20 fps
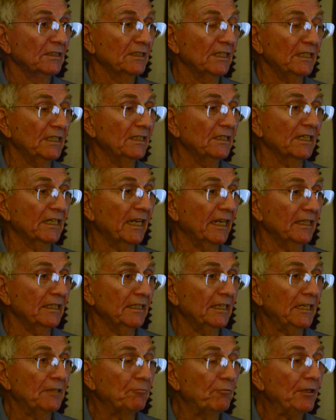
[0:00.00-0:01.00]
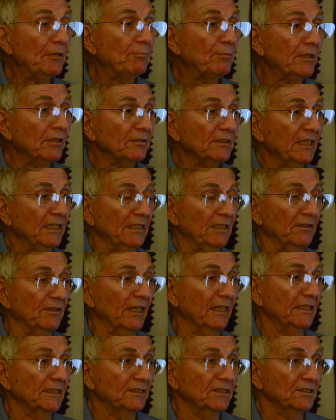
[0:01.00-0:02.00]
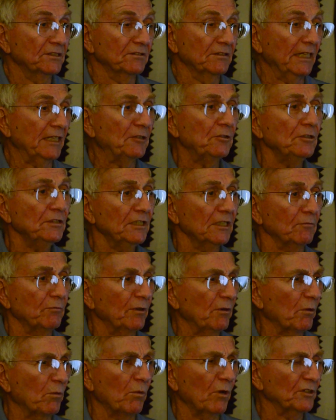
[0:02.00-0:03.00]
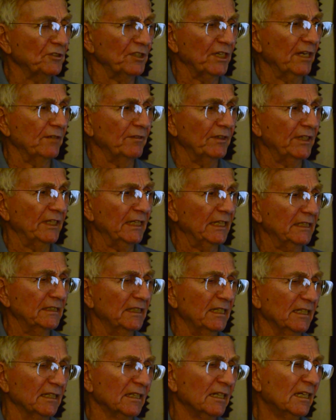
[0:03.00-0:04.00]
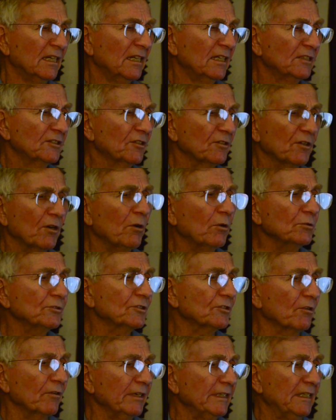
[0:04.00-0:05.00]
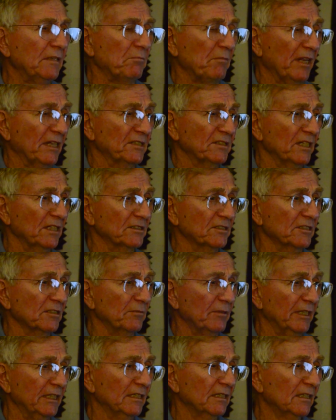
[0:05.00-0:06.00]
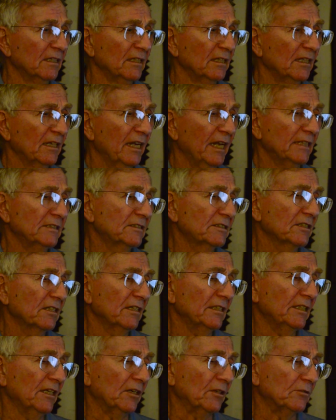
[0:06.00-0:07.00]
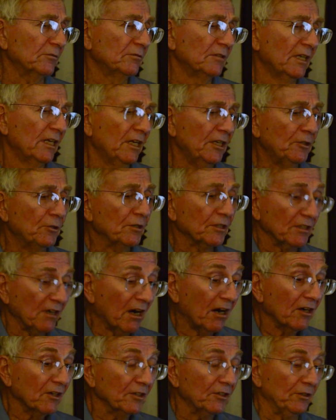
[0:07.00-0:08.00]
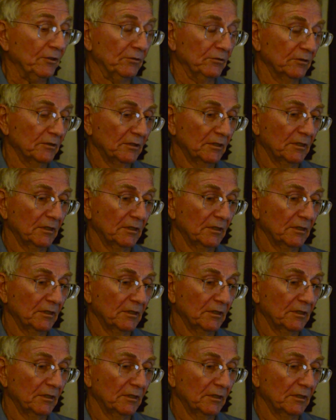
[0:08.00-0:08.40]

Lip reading: that indicated he rebuilt any of that. He couldn't have. We were watching everything he did. So the whole story didn't make sense to me. And so, you can argue